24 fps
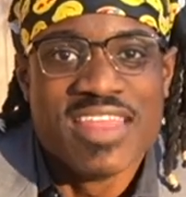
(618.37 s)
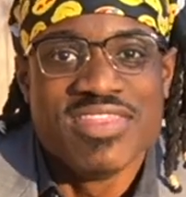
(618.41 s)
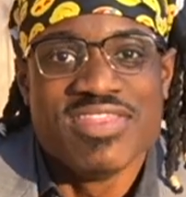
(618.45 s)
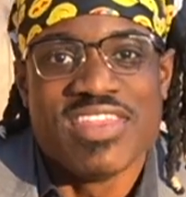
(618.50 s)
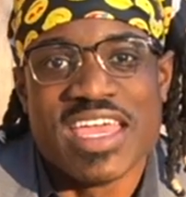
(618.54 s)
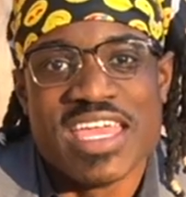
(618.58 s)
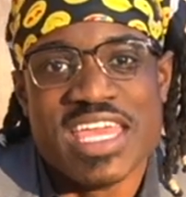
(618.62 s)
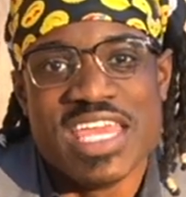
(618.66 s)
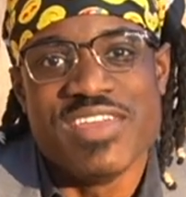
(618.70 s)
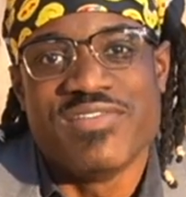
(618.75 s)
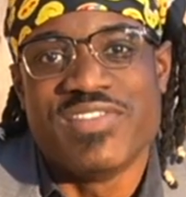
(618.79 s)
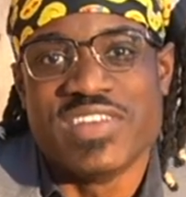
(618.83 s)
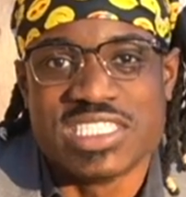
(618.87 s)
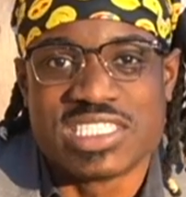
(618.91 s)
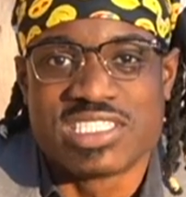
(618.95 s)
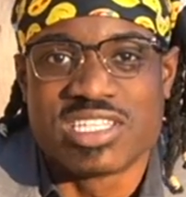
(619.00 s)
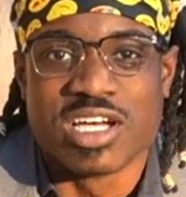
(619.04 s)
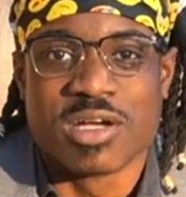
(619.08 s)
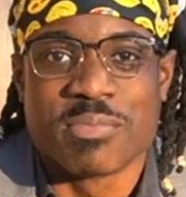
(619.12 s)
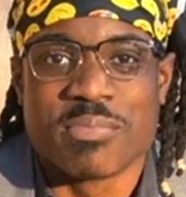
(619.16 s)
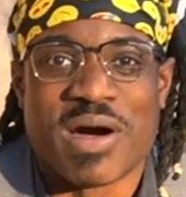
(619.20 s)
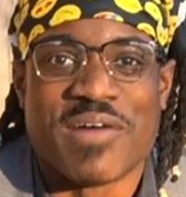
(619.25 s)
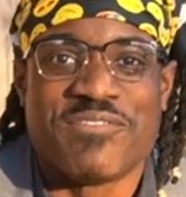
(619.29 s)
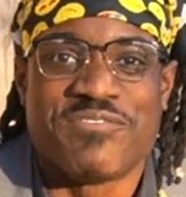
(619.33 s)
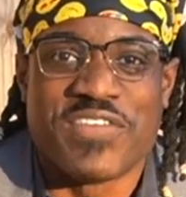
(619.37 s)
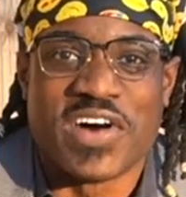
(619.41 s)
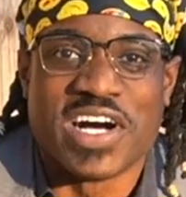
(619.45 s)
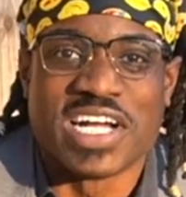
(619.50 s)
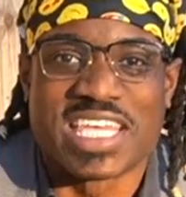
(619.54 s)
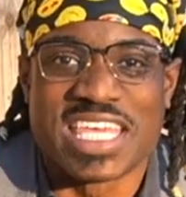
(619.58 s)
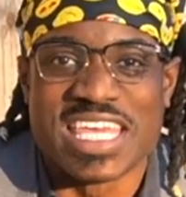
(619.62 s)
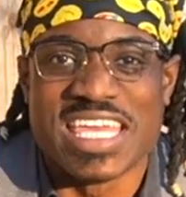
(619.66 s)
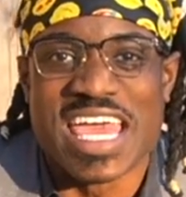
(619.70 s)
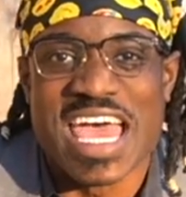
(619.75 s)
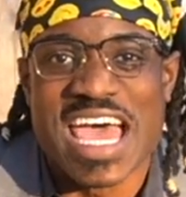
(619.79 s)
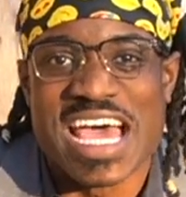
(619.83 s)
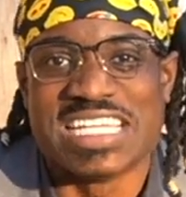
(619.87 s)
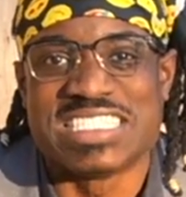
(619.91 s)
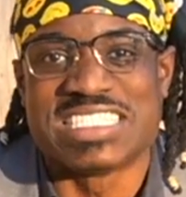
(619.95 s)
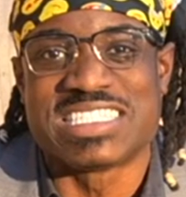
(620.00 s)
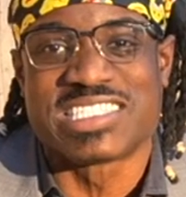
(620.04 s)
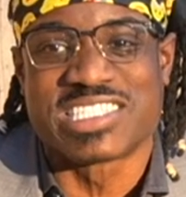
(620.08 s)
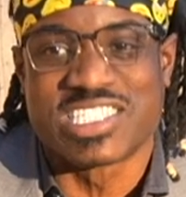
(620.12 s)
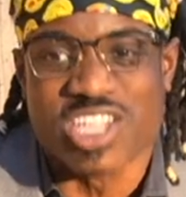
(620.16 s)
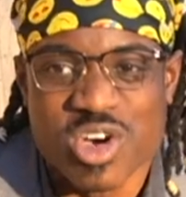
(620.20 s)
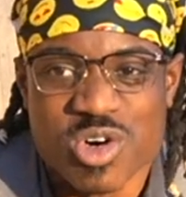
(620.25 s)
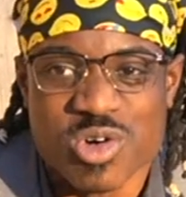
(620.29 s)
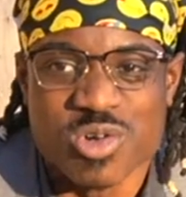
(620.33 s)
They even took my funky
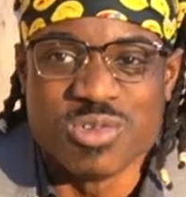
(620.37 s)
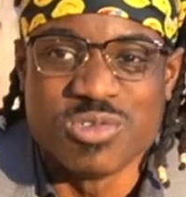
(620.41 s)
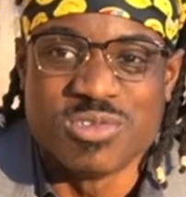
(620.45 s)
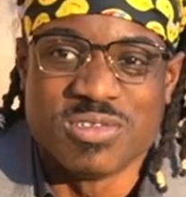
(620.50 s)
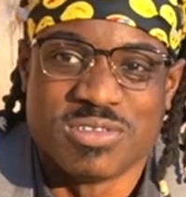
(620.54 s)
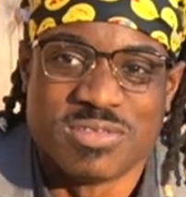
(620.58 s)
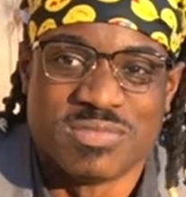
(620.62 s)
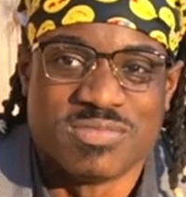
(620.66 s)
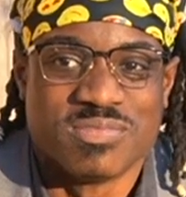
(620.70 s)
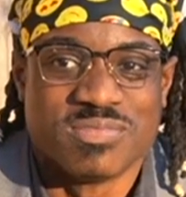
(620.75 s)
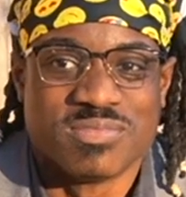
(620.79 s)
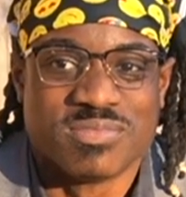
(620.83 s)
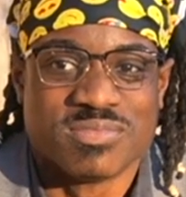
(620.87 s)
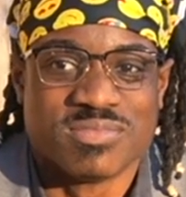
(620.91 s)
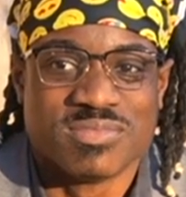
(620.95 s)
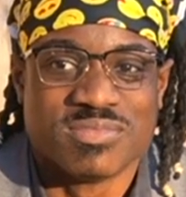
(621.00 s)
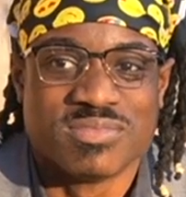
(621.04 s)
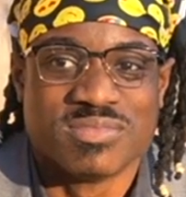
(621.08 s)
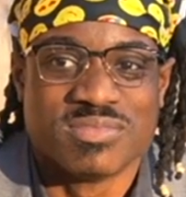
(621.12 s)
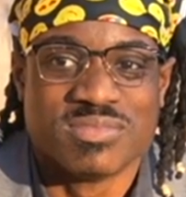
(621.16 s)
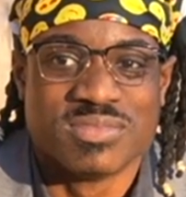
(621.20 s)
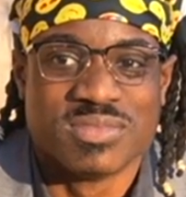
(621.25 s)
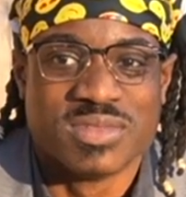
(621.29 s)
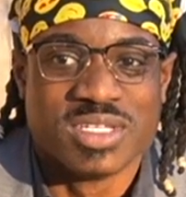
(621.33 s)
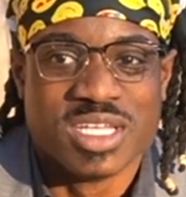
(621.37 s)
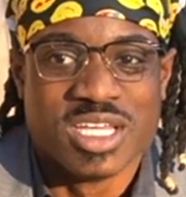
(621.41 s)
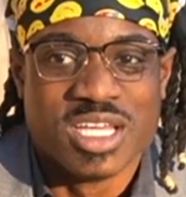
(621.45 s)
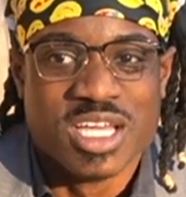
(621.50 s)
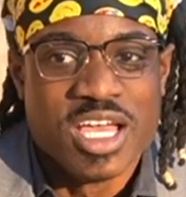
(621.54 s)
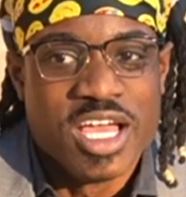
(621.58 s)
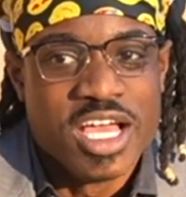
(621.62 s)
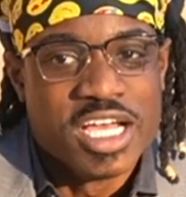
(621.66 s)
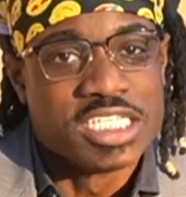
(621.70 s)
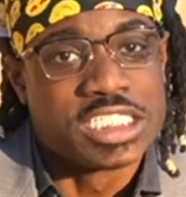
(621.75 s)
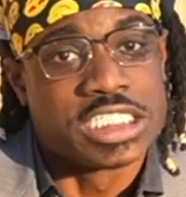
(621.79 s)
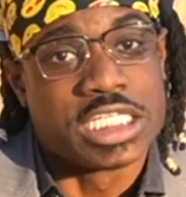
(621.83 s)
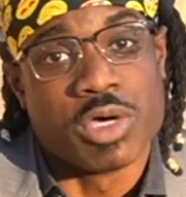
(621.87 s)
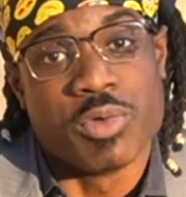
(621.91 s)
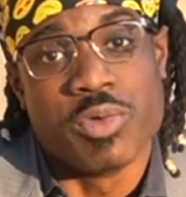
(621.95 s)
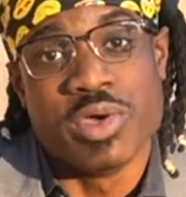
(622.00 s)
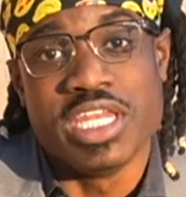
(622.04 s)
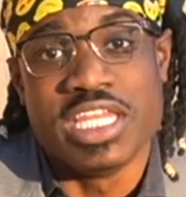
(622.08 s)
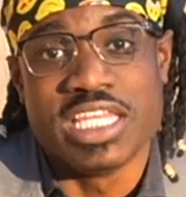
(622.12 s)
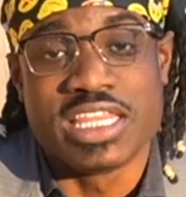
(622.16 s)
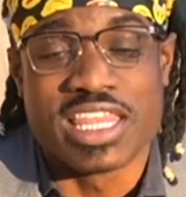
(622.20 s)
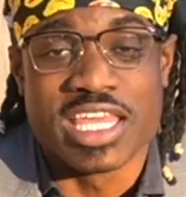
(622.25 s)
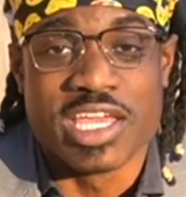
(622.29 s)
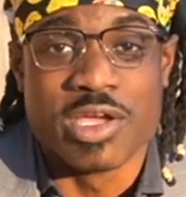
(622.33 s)
ass suit. So
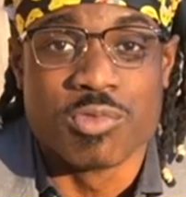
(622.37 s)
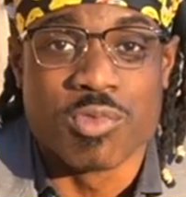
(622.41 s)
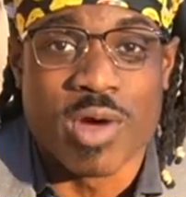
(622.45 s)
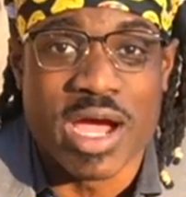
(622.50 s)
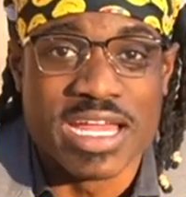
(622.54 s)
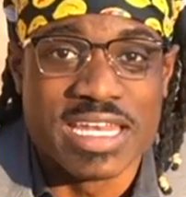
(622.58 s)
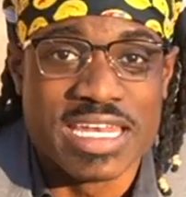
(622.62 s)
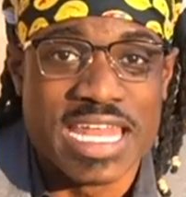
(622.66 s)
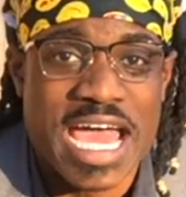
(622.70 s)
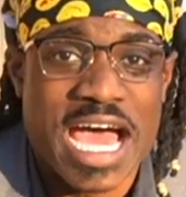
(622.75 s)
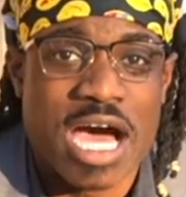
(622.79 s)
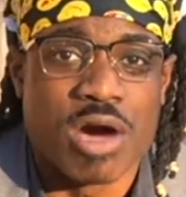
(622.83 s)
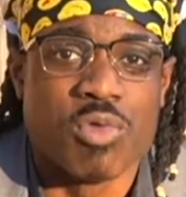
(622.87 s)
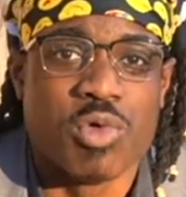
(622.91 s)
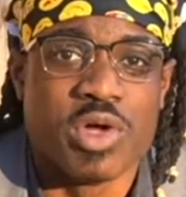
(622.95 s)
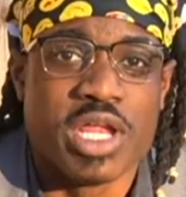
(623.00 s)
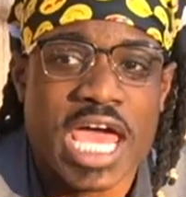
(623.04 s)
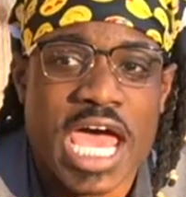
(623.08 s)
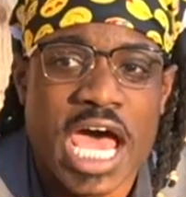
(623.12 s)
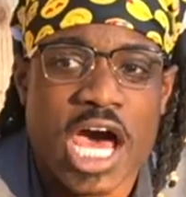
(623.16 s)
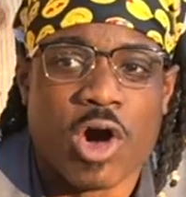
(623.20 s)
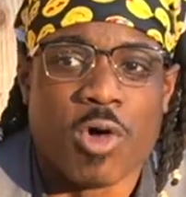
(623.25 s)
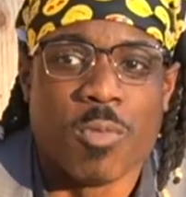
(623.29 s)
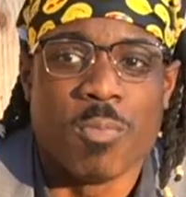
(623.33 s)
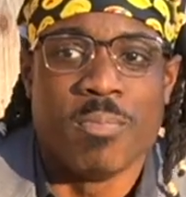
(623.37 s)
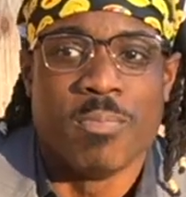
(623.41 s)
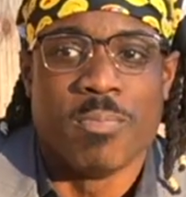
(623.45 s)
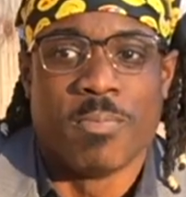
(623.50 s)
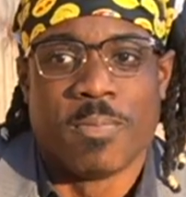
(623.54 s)
anything right now would help.